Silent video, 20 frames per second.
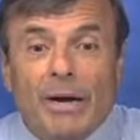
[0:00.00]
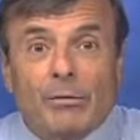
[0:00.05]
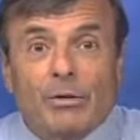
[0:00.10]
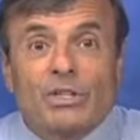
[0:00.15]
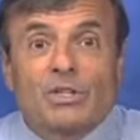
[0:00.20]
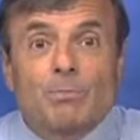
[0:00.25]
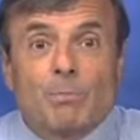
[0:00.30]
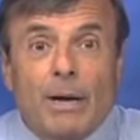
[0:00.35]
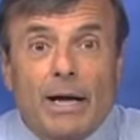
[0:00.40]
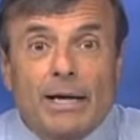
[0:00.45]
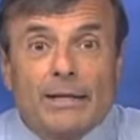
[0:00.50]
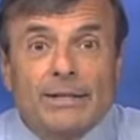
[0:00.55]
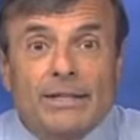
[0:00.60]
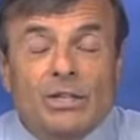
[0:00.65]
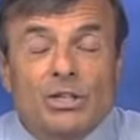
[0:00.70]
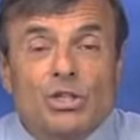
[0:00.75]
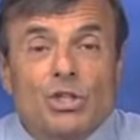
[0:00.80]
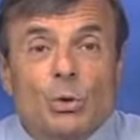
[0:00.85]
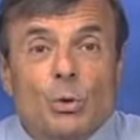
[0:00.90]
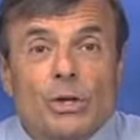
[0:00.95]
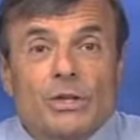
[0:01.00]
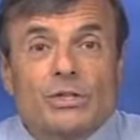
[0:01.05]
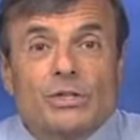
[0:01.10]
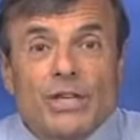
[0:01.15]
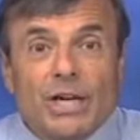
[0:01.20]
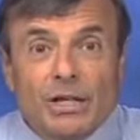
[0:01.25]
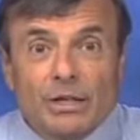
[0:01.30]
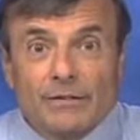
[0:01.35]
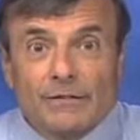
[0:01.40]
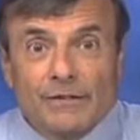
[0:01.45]
responding to a
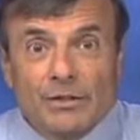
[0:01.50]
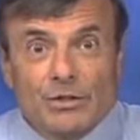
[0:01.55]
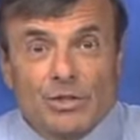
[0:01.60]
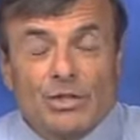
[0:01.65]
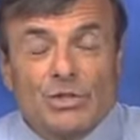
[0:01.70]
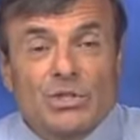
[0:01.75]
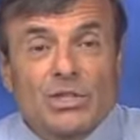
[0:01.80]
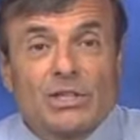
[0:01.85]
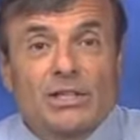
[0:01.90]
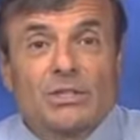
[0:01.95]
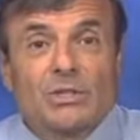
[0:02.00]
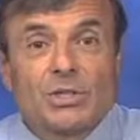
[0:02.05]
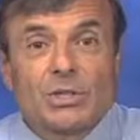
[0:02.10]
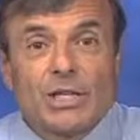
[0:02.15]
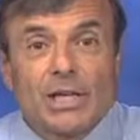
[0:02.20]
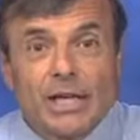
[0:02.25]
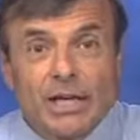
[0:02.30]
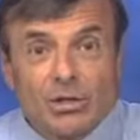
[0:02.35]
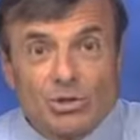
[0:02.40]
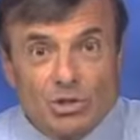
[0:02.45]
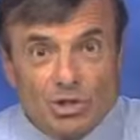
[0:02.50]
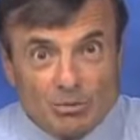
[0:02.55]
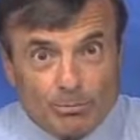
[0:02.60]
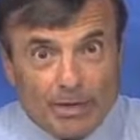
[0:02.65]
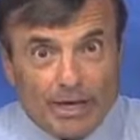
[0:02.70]
television solicitation,